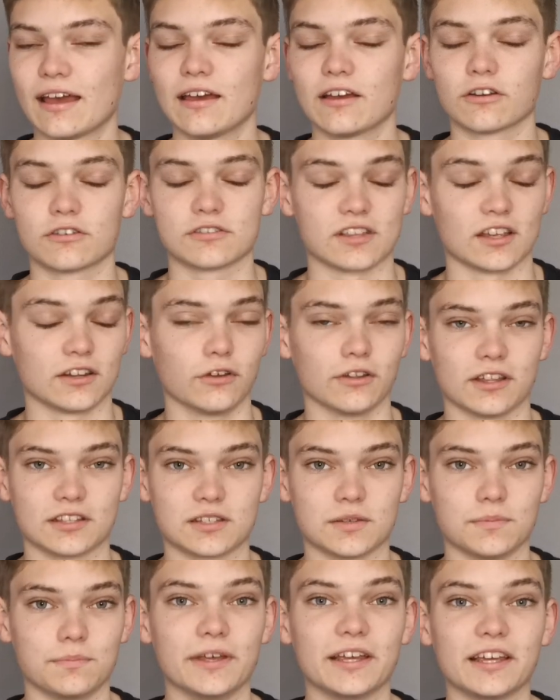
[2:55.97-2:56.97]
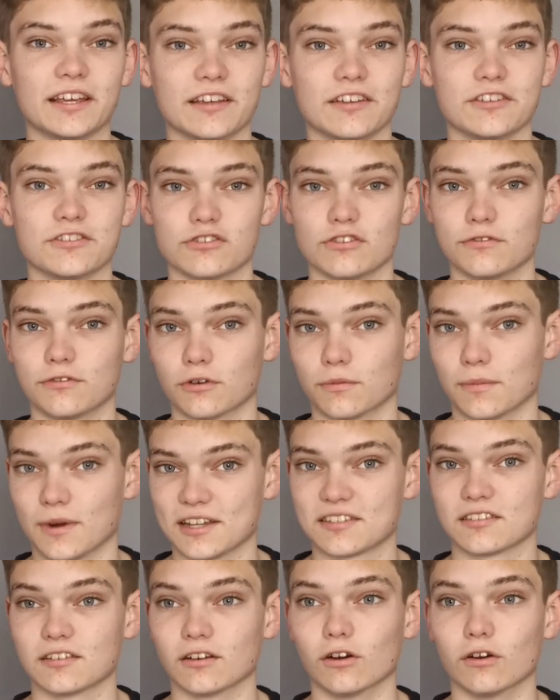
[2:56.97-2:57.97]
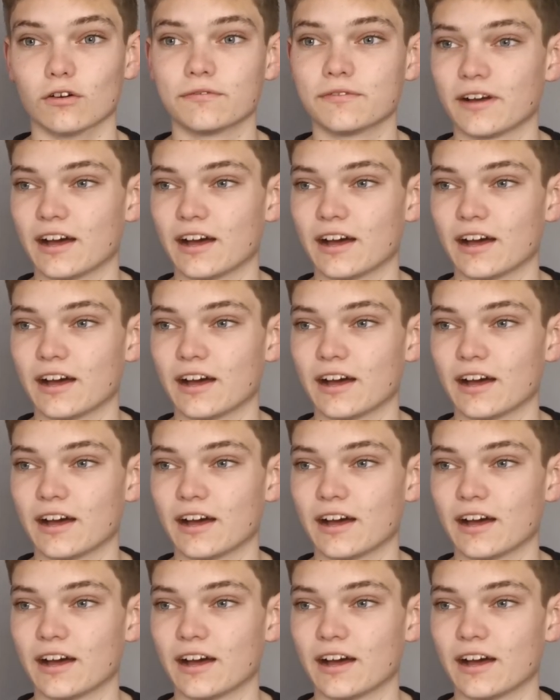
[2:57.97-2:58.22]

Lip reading: because I know that's a big issue for myself